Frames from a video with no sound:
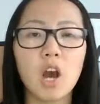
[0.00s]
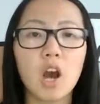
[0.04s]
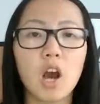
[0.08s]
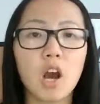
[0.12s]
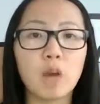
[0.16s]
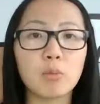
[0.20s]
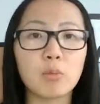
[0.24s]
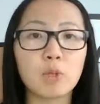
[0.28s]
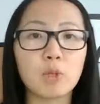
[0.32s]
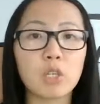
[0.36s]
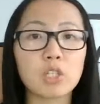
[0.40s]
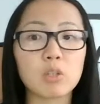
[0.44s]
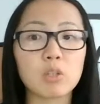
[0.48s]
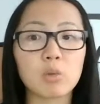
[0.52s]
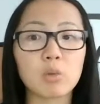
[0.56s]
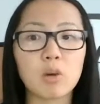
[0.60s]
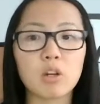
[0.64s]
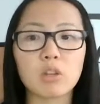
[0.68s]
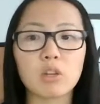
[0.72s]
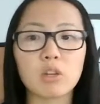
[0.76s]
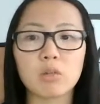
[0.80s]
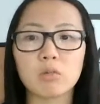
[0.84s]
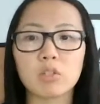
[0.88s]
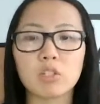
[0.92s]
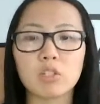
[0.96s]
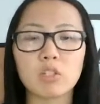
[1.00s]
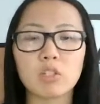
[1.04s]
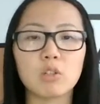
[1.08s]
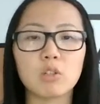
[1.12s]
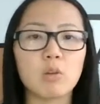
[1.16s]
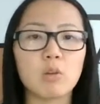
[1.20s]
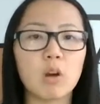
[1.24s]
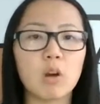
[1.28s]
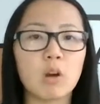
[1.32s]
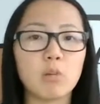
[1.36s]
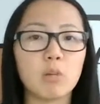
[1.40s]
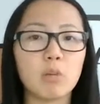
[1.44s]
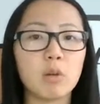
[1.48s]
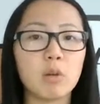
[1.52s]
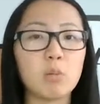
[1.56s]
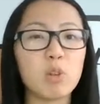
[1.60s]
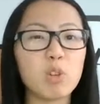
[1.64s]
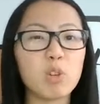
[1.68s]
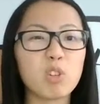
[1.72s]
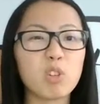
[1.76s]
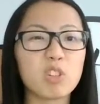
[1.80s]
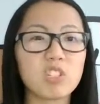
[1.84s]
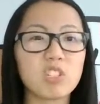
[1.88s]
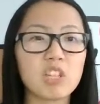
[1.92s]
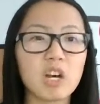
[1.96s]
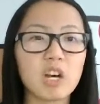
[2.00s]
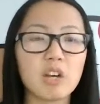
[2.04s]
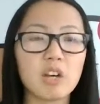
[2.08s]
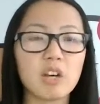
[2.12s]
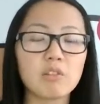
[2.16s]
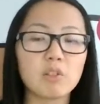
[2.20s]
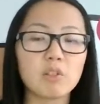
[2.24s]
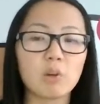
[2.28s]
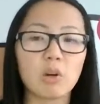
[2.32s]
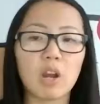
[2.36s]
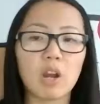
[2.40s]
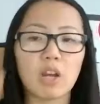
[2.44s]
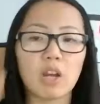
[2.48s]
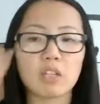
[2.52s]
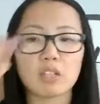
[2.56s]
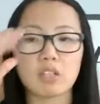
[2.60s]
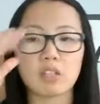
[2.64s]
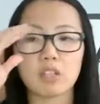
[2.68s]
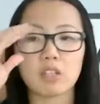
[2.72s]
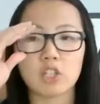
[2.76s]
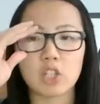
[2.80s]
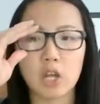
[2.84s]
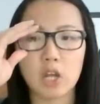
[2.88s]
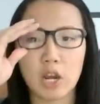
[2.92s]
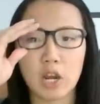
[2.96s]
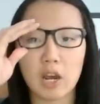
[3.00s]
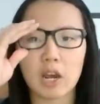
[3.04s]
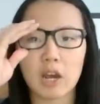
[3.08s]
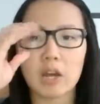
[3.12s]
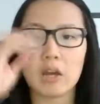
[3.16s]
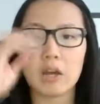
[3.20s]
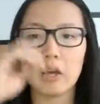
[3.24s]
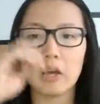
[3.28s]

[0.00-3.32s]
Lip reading: you guys are welcome to unmute yourselves or ask in the chat.